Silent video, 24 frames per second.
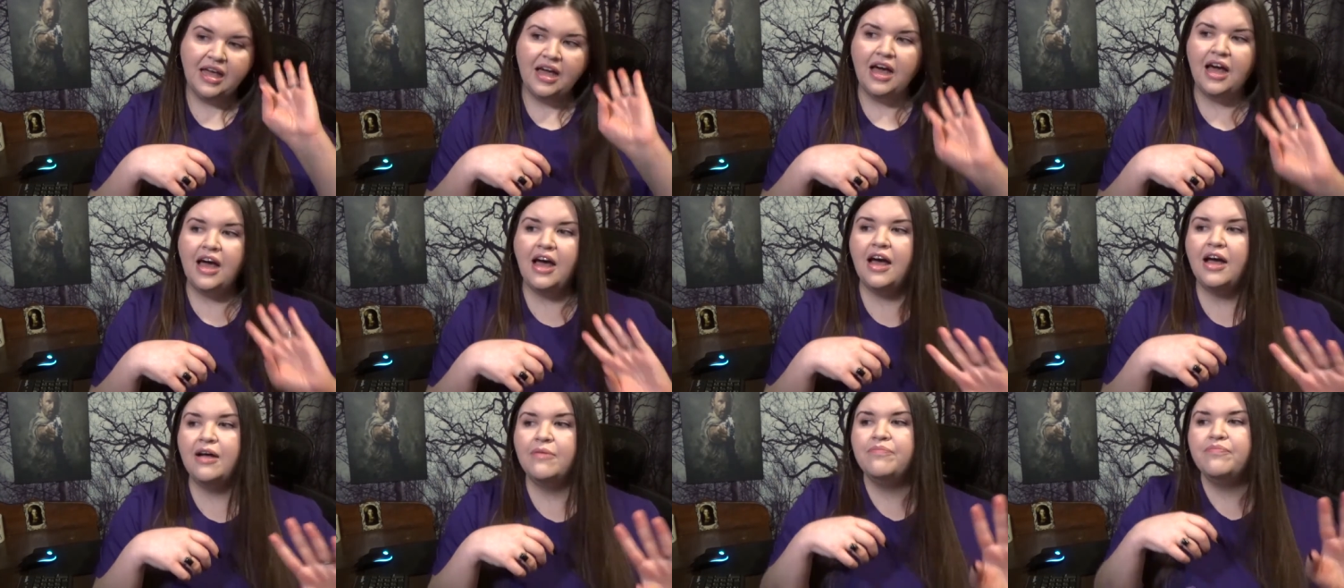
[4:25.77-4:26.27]

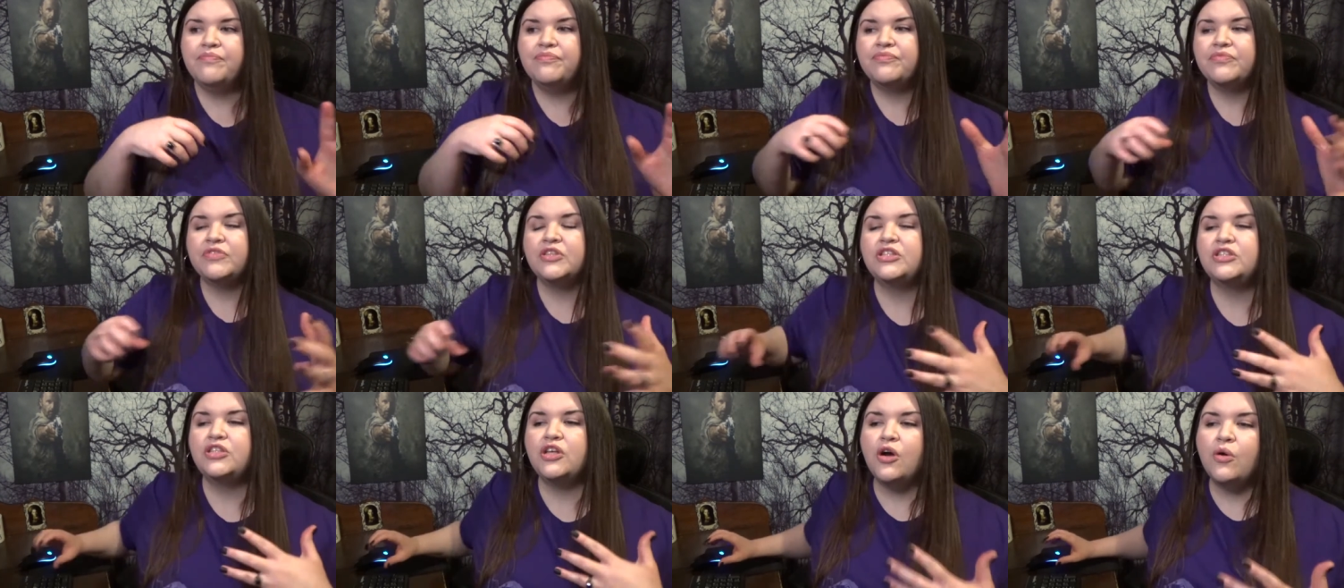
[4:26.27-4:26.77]
Um,
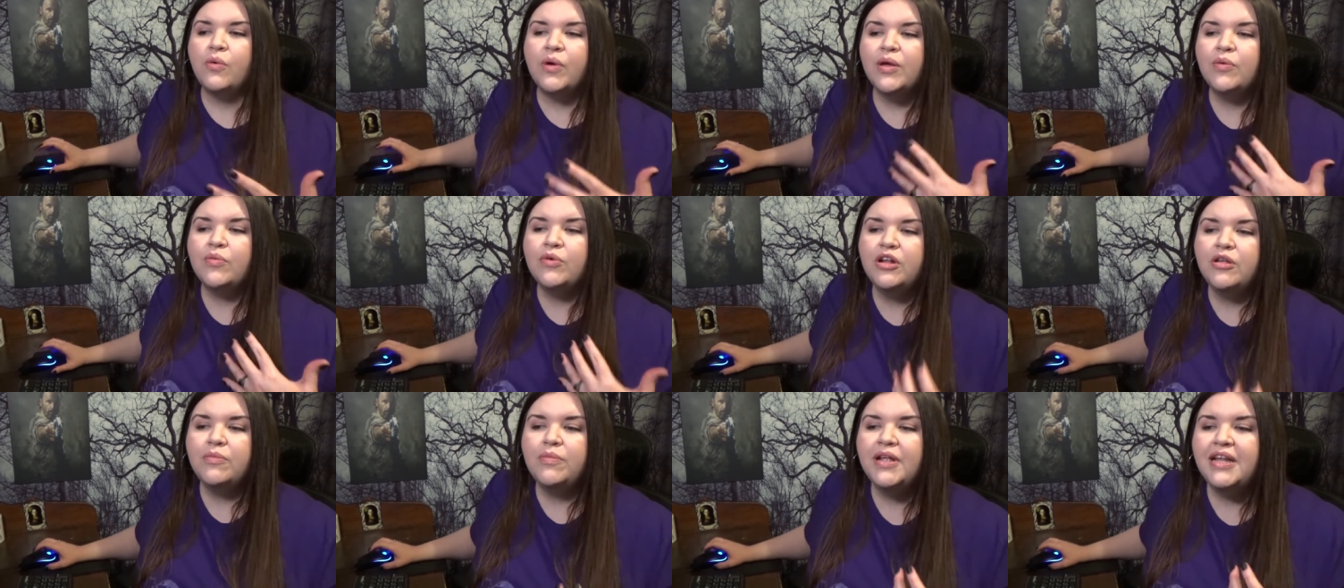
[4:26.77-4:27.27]
so it
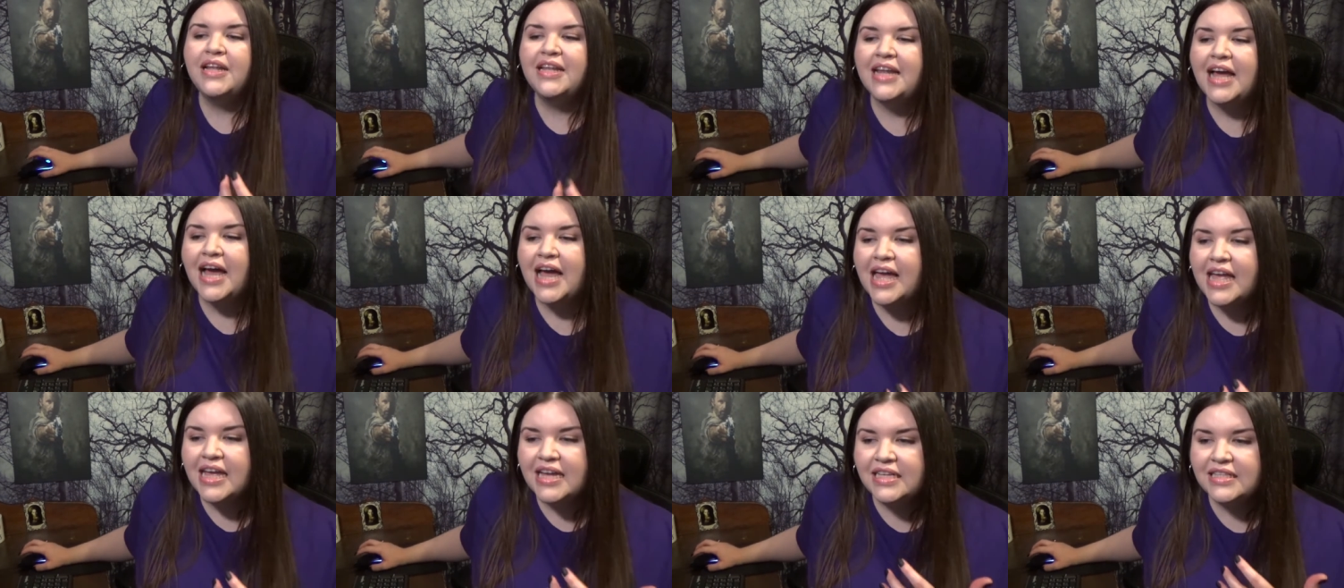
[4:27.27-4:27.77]
would have been
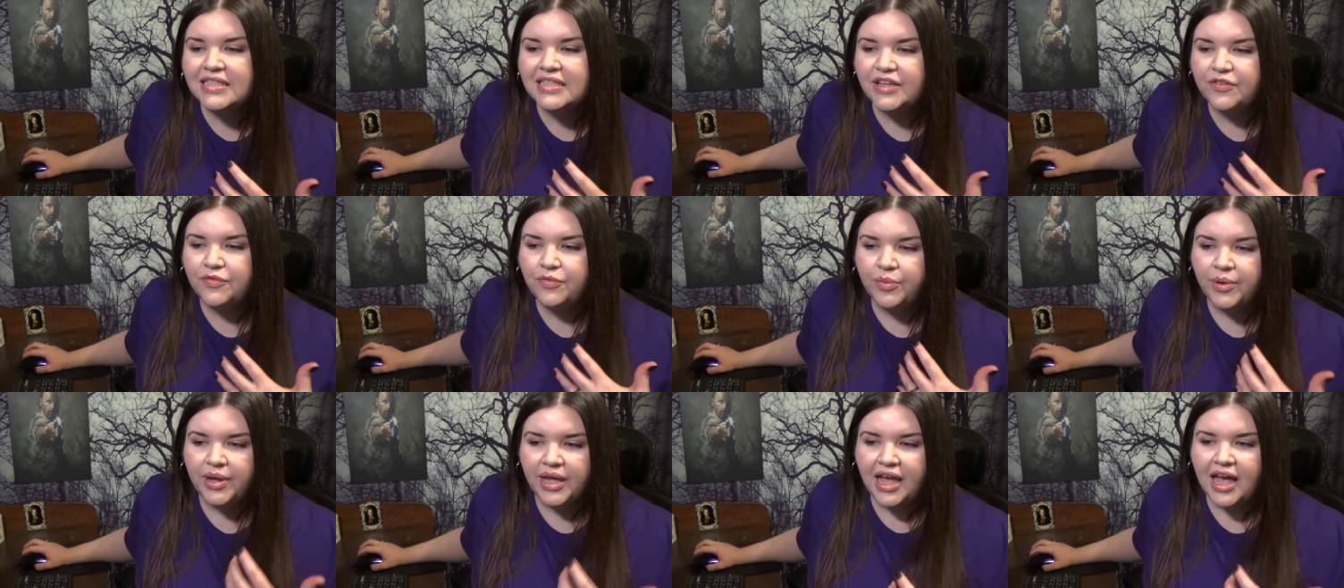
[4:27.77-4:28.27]
nice
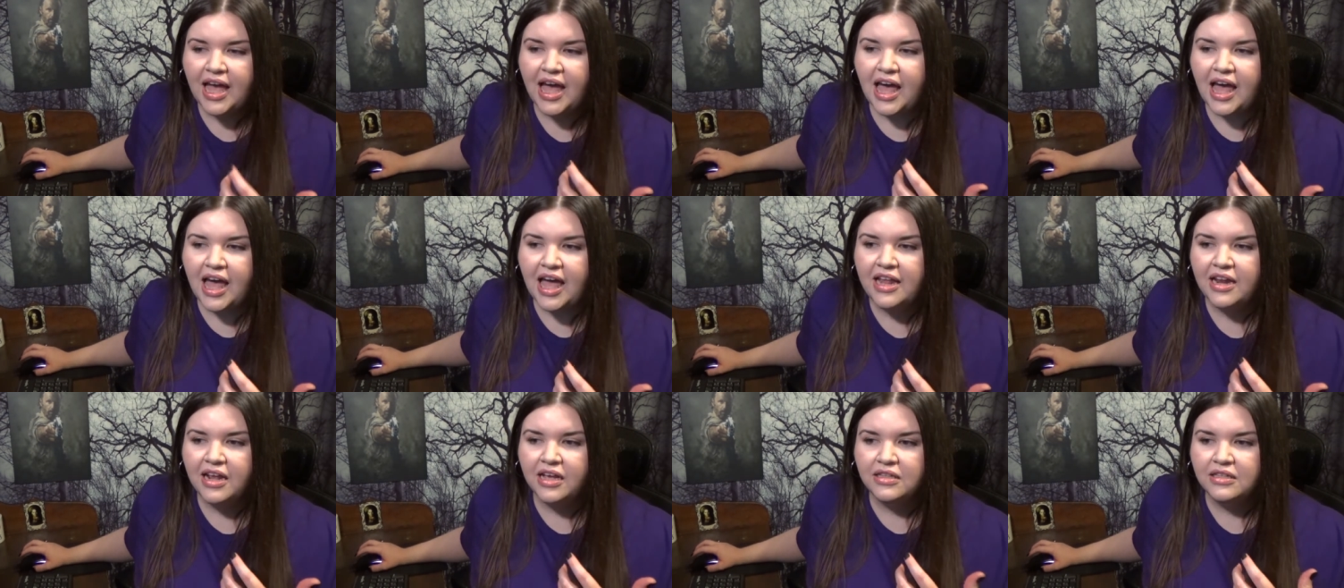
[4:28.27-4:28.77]
if we
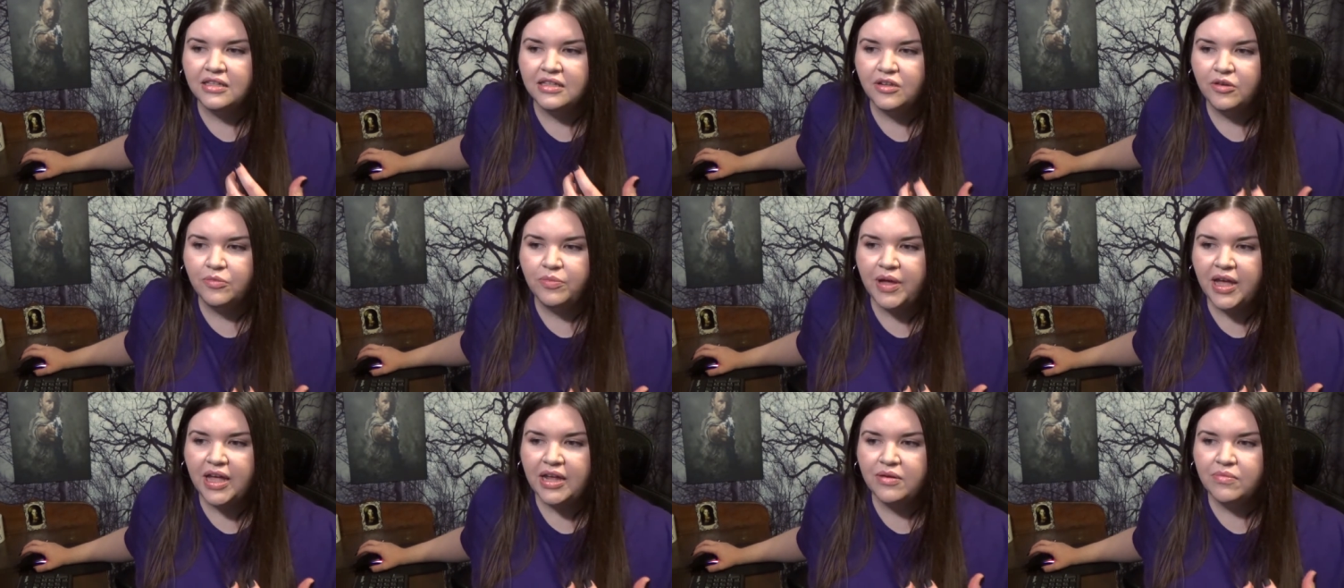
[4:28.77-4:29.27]
had a little
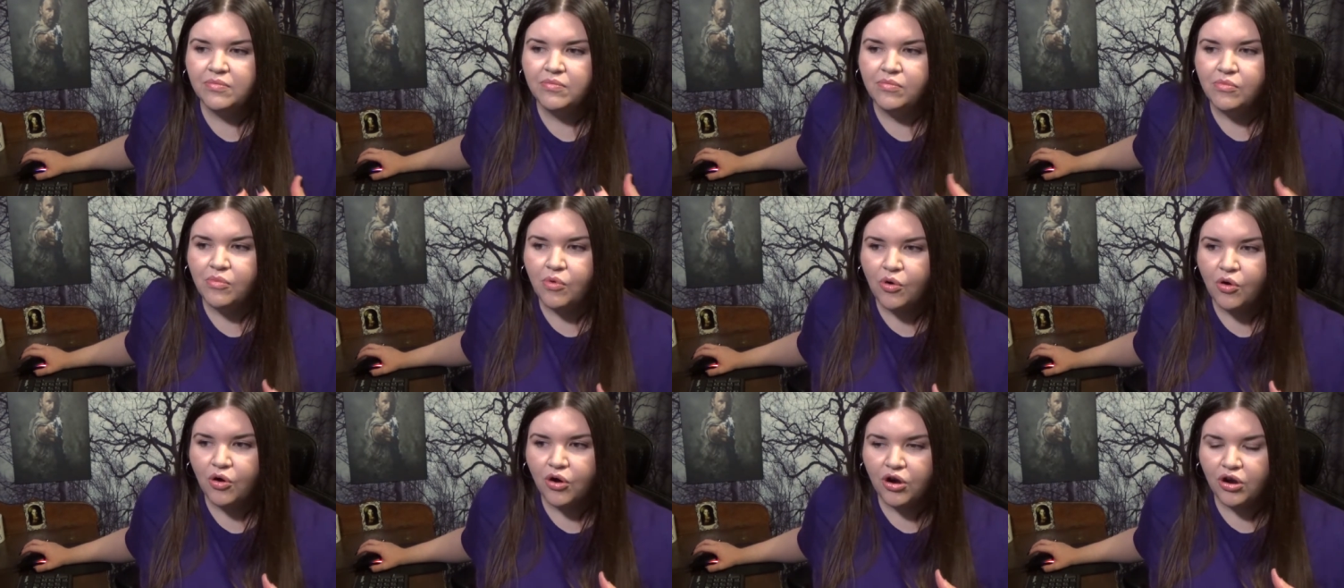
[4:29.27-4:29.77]
bit
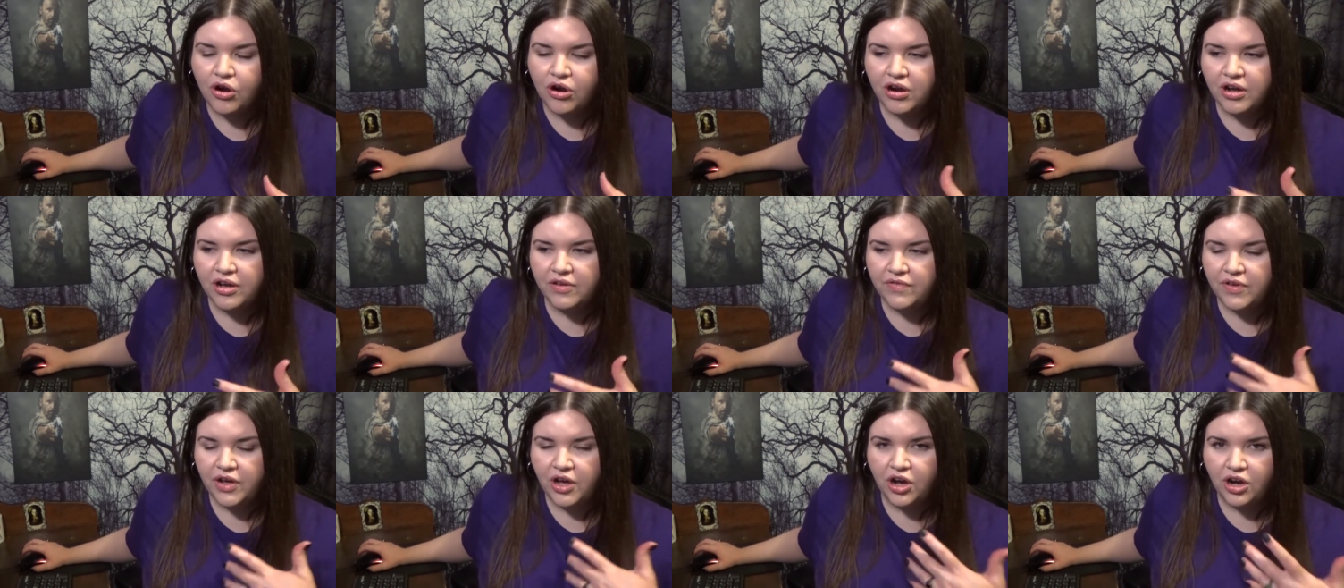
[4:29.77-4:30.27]
more
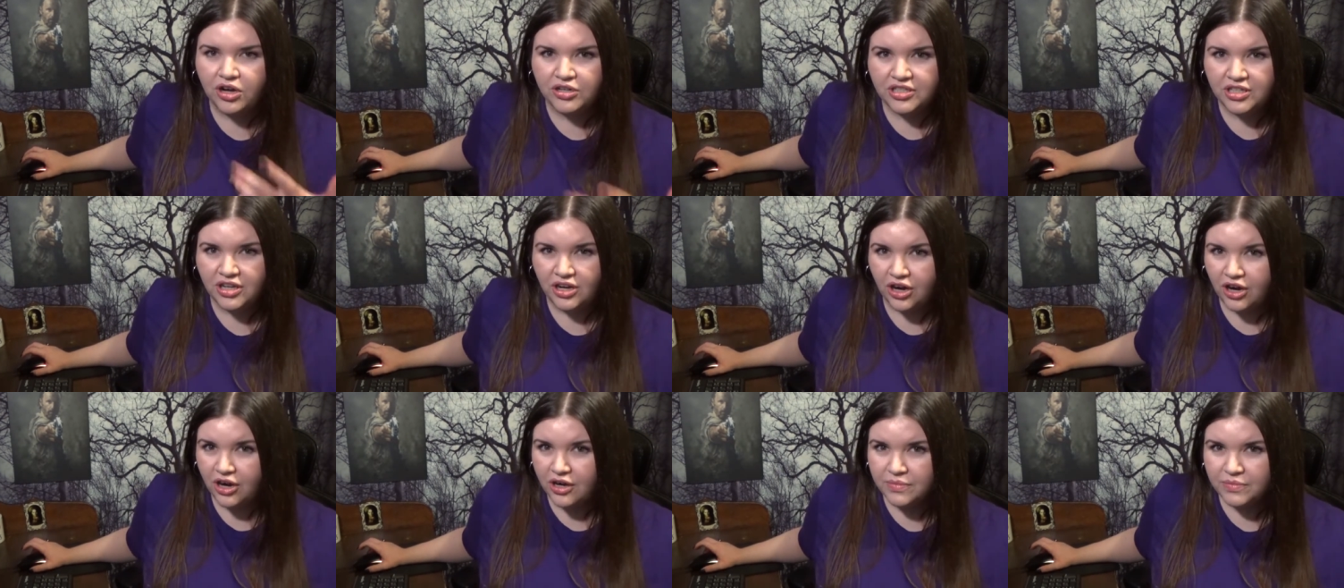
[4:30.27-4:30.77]
of a heart to
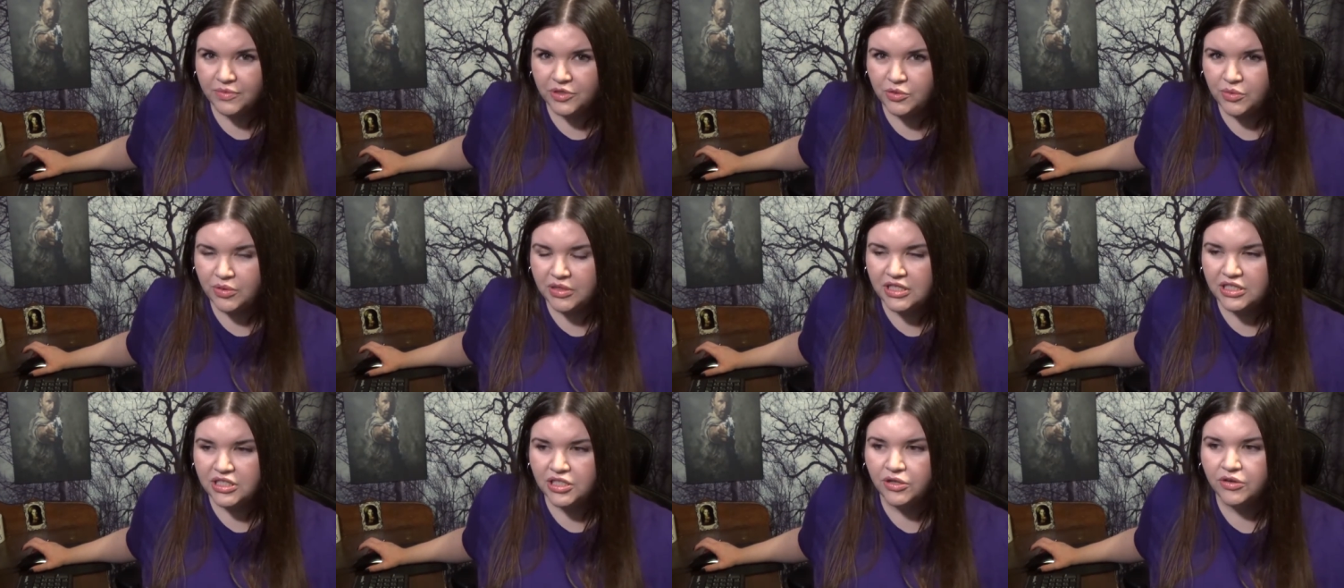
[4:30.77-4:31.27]
heart
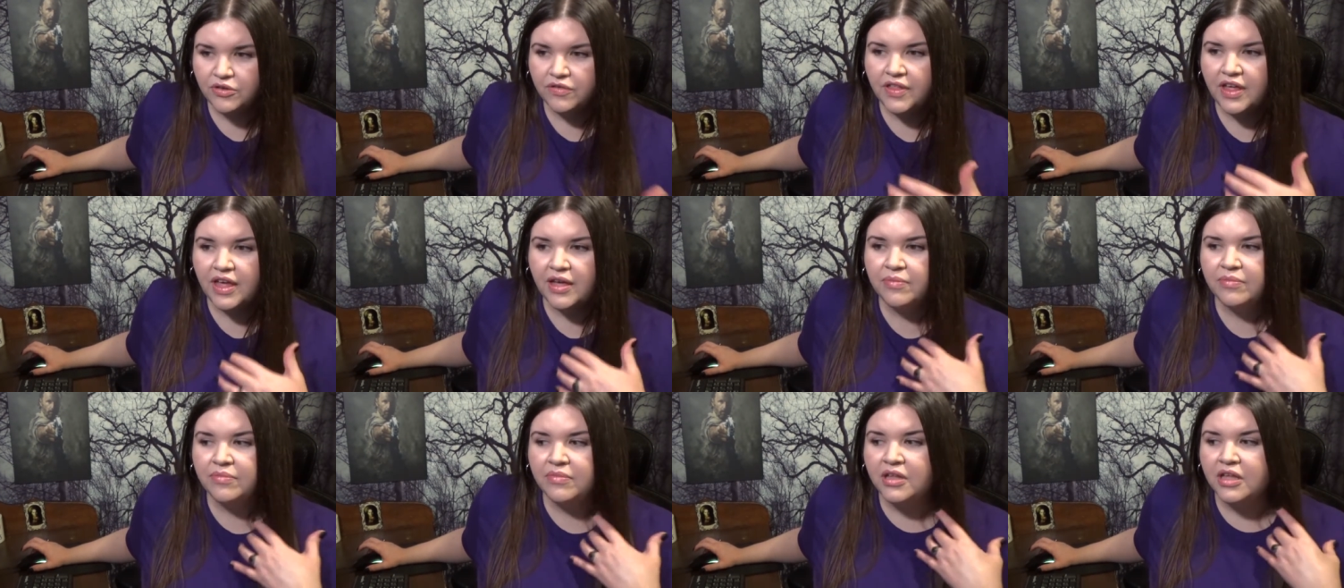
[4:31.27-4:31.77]
between the two of
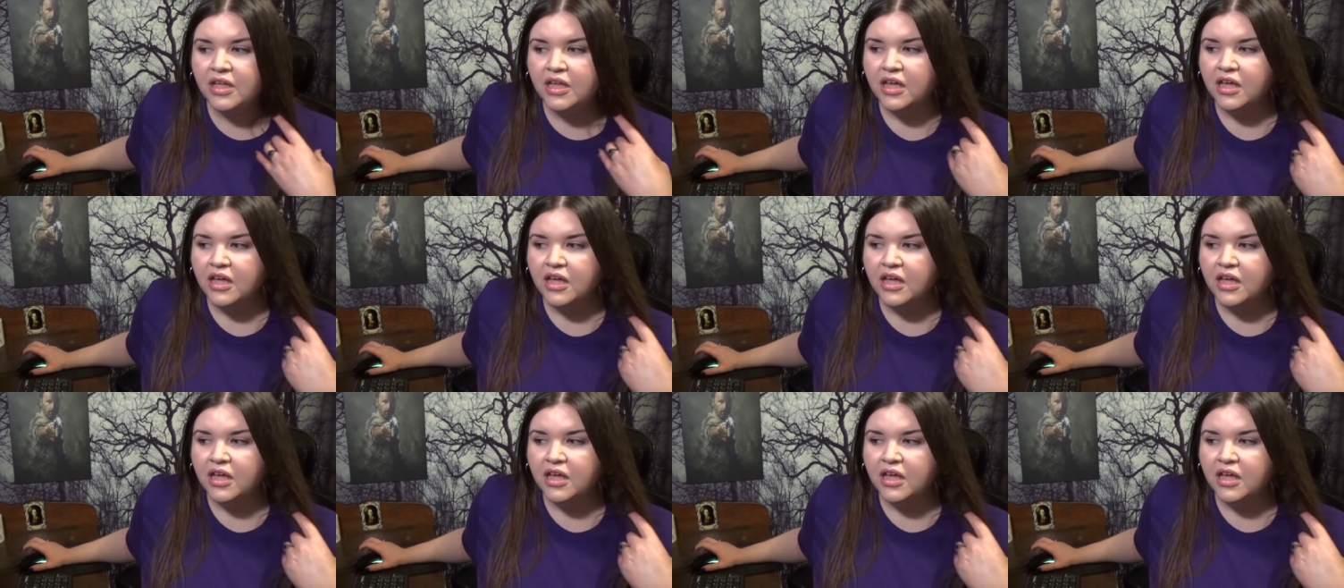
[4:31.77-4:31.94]
them.